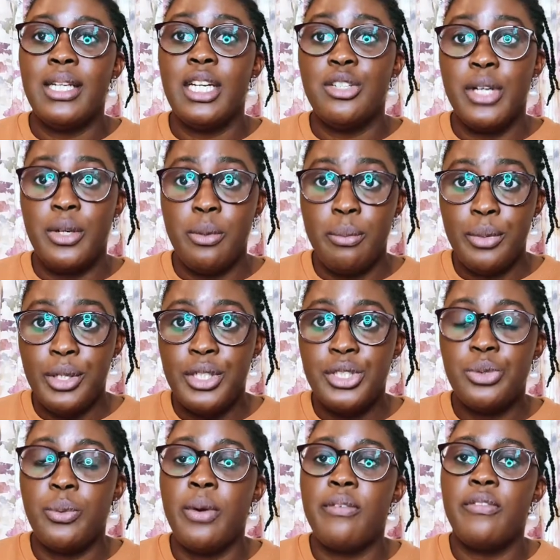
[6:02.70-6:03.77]
trying to merge
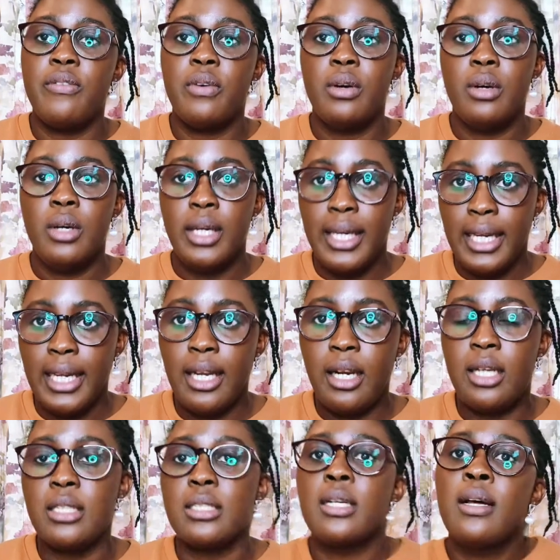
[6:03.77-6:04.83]
with
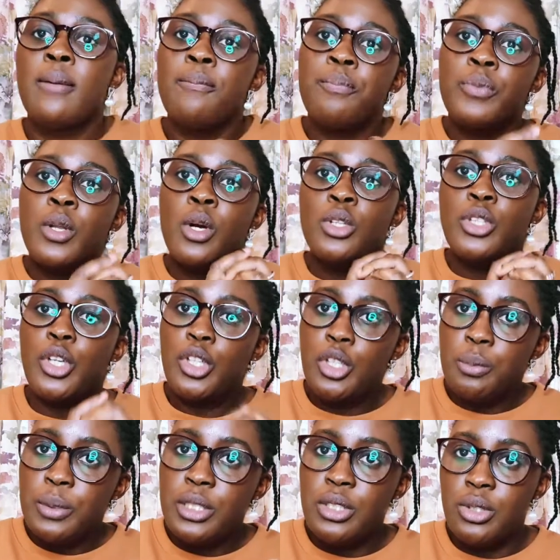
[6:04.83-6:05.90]
England. So you're going to
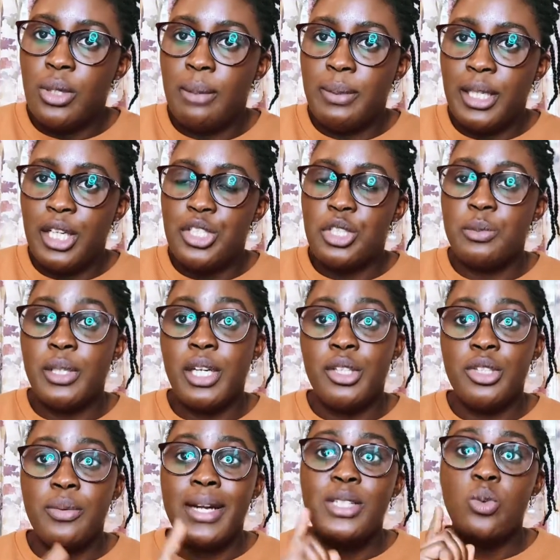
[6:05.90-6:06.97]
put in two applications, but you're going to
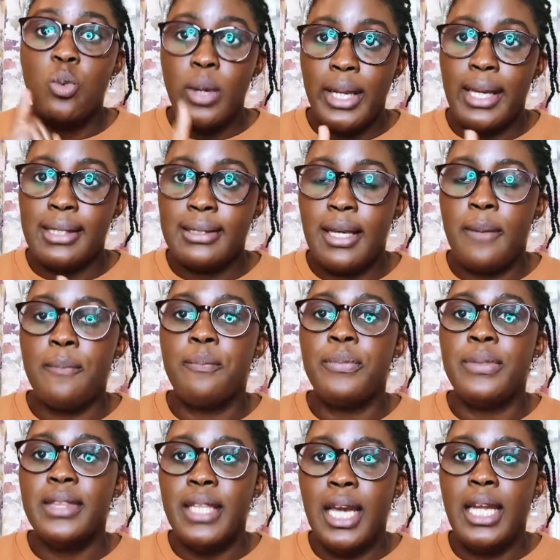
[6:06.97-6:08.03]
write one exam.
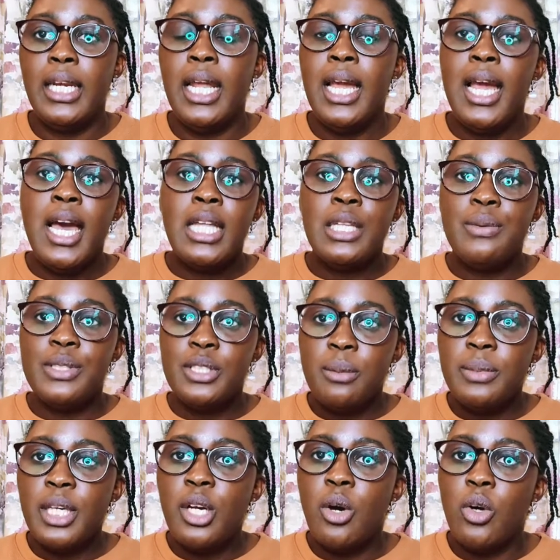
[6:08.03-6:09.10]
Then there is
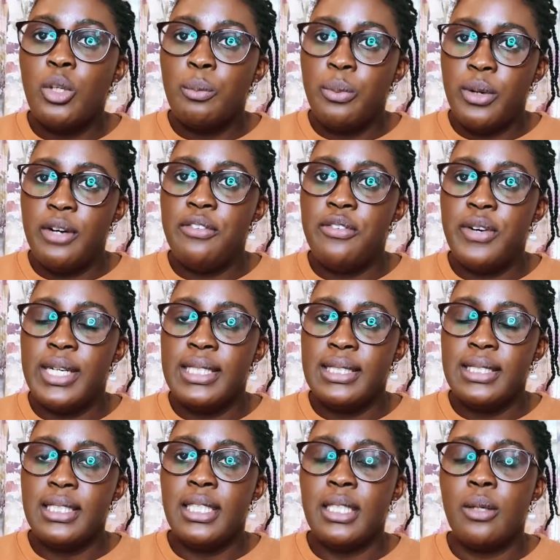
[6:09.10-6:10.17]
something called
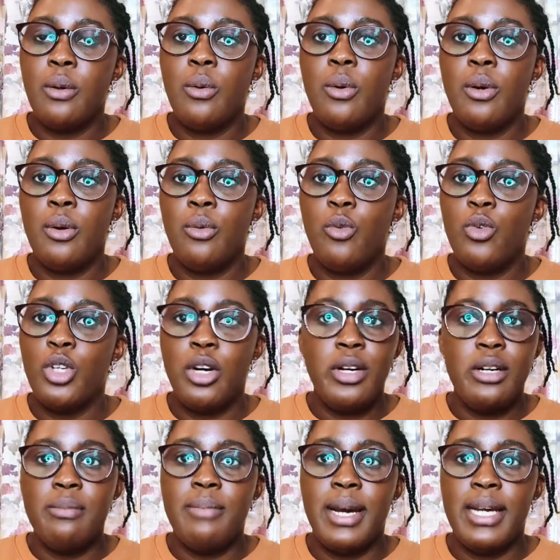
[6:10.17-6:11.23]
preferencing.
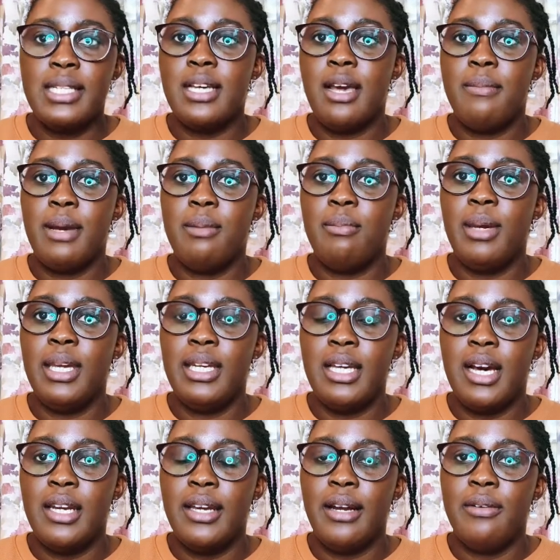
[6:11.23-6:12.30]
During my time, I made
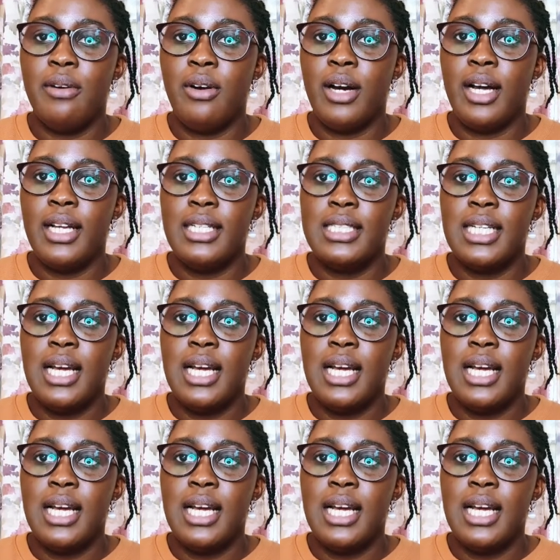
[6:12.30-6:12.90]
an error and